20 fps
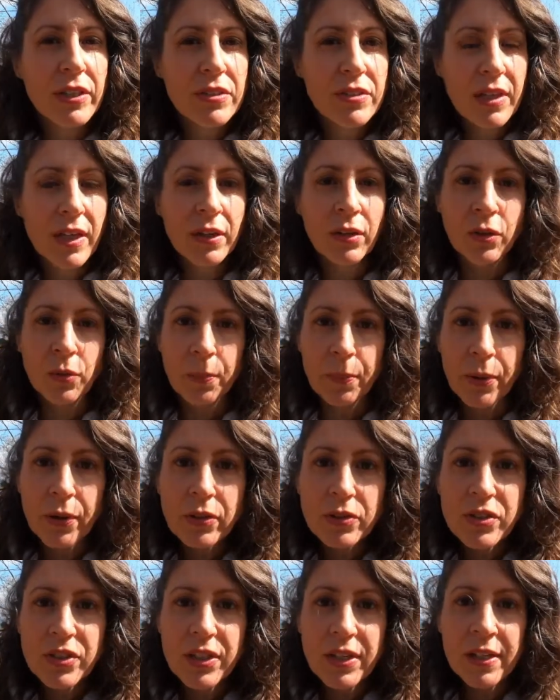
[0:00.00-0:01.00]
single
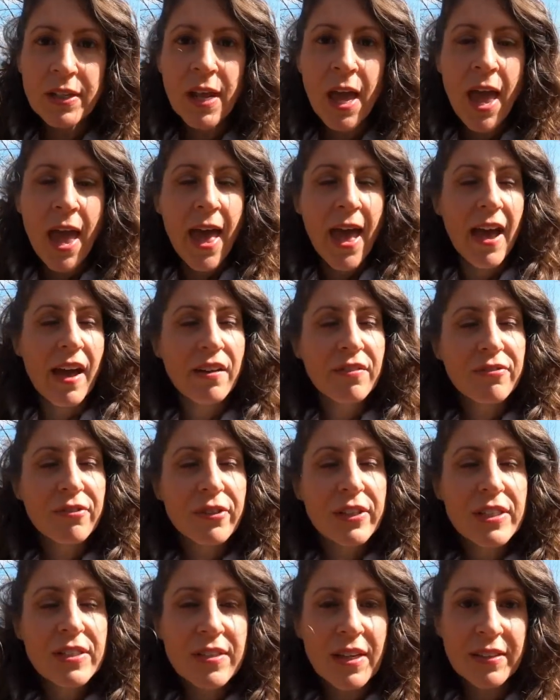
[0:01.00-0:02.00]
person,
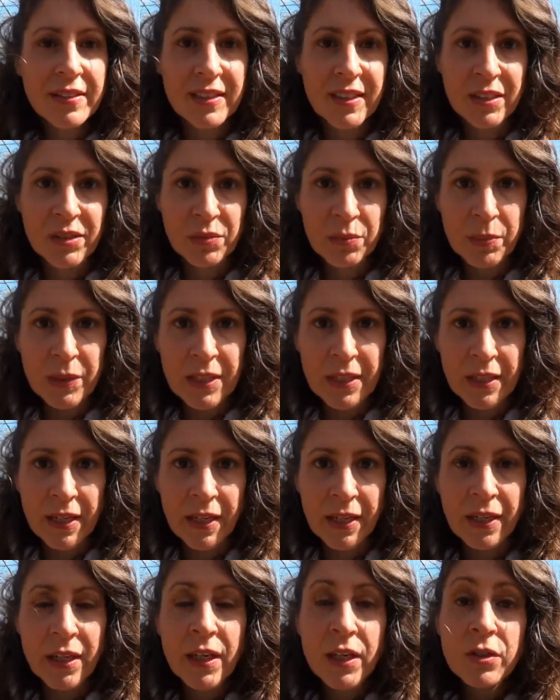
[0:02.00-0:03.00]
every sentient
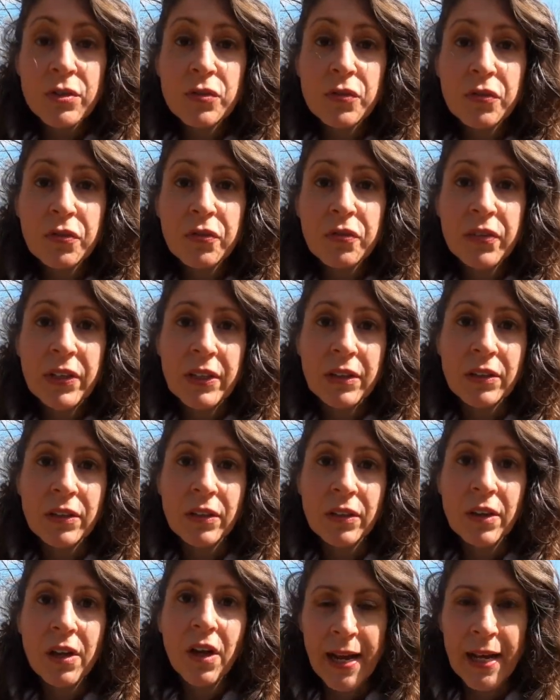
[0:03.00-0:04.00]
being to
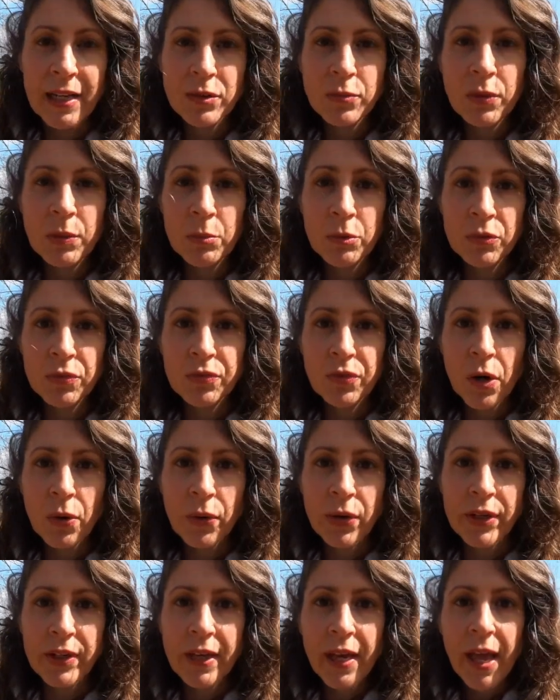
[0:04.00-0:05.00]
feel as we move
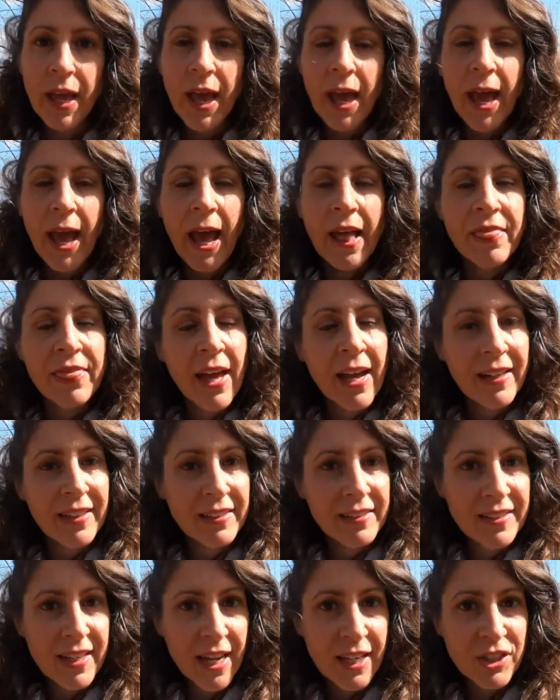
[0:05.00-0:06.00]
forward? And that
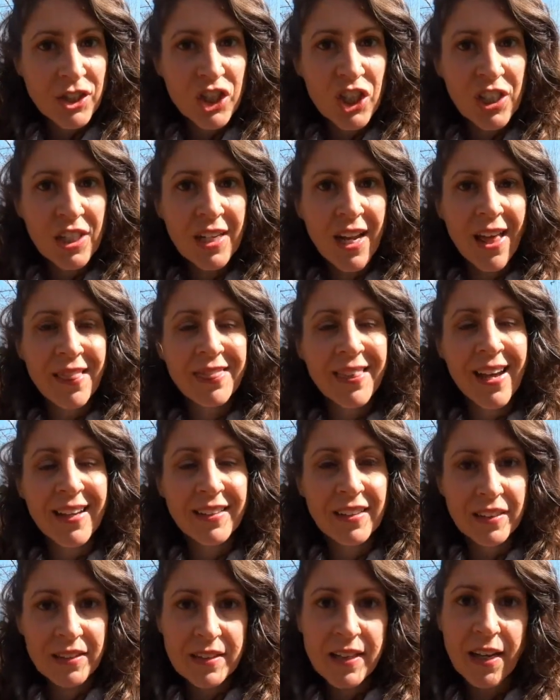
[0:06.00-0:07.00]
intention and that
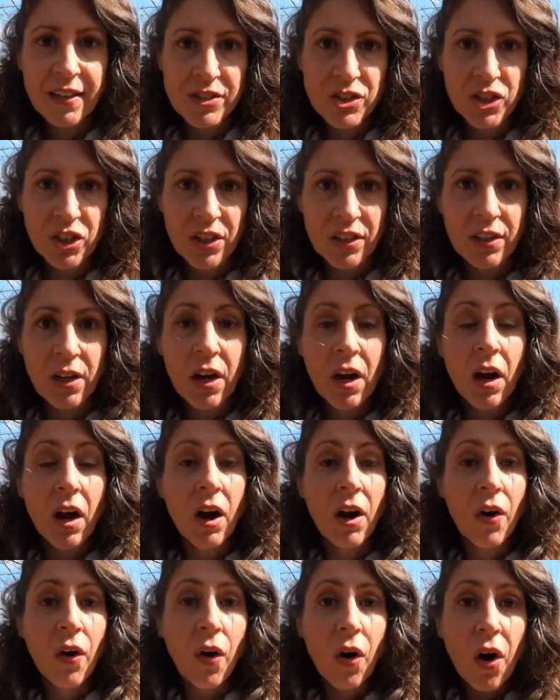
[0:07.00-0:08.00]
attention
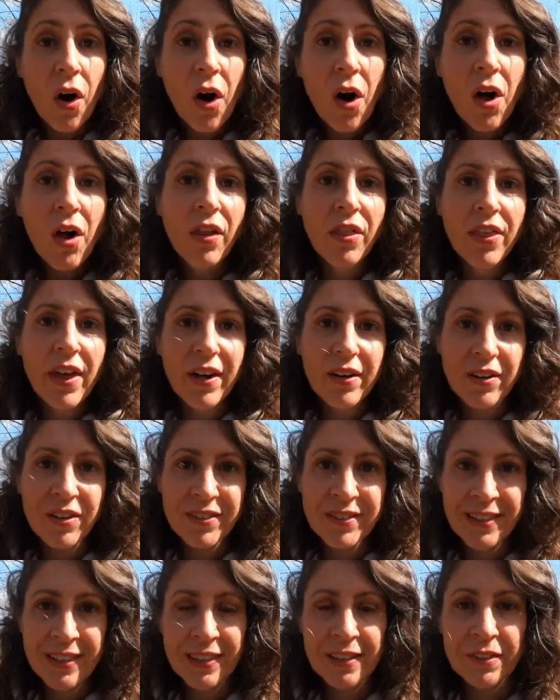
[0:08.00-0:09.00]
are all that are
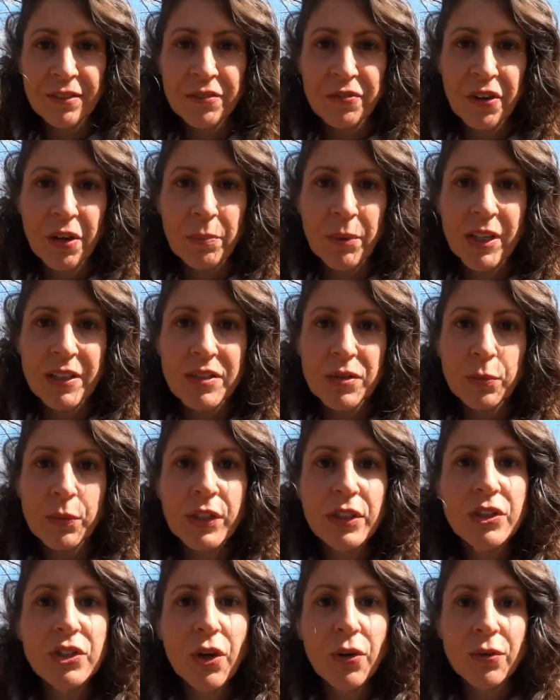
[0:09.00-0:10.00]
needed from us.
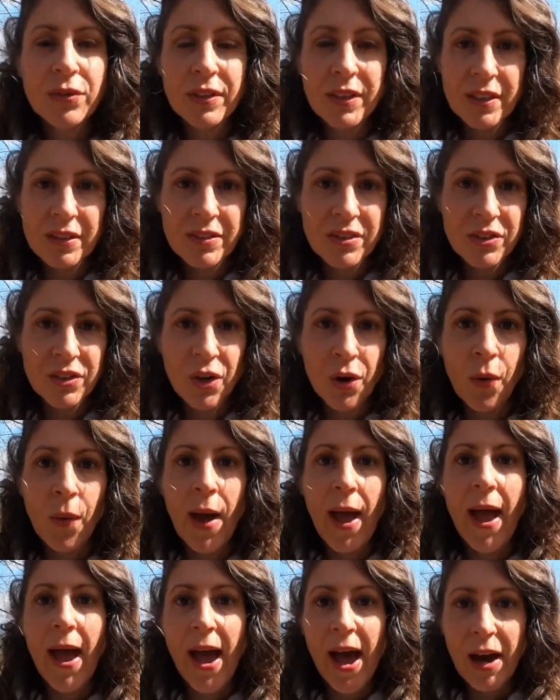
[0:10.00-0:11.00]
We don't need to know
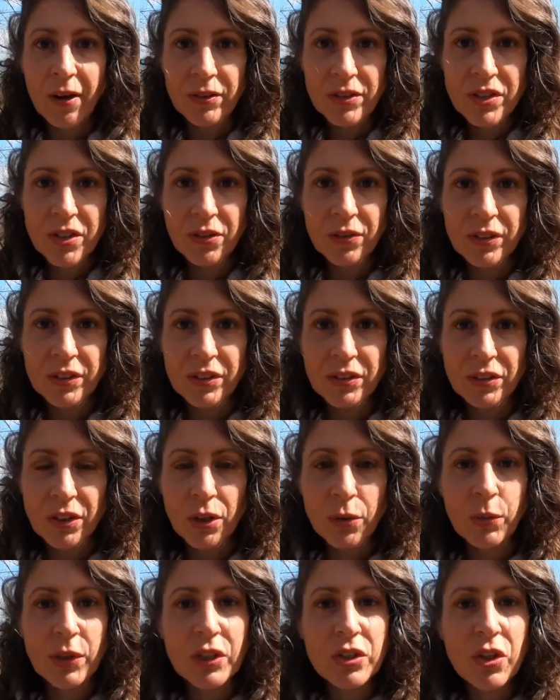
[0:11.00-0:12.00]
how it's going to
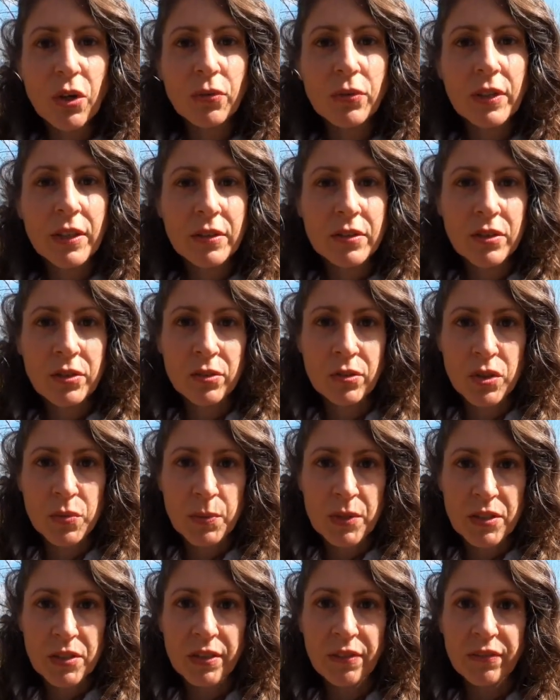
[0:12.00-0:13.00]
look. We don't need to know
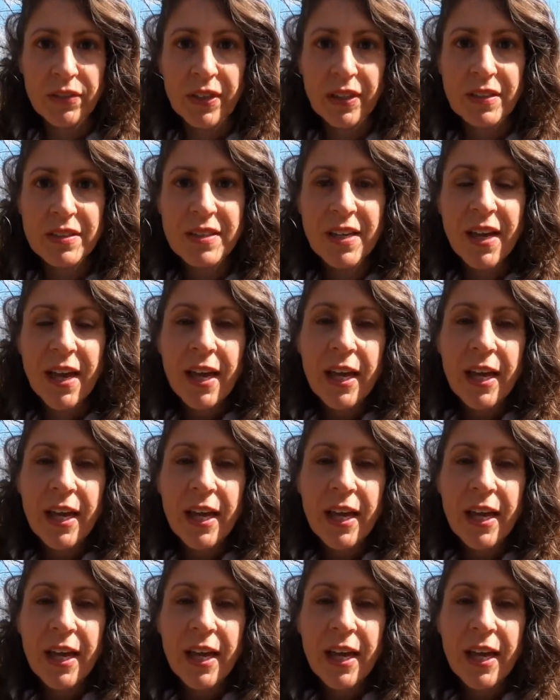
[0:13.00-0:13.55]
specifics.